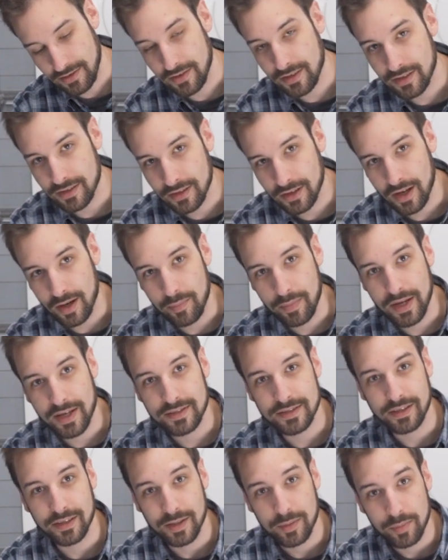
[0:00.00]
You can look up
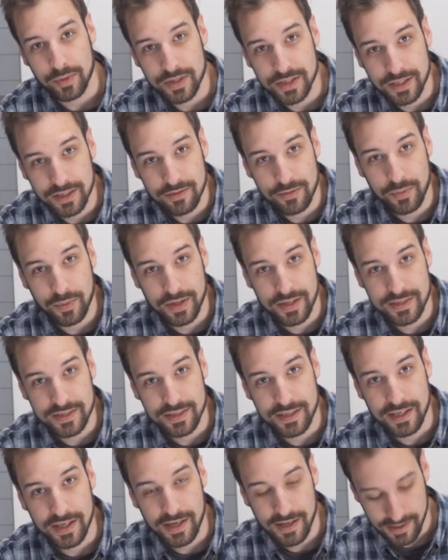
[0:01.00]
SLA printing if you want to see
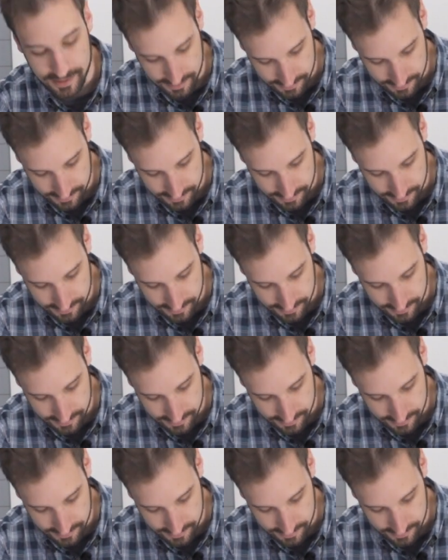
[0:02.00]
it.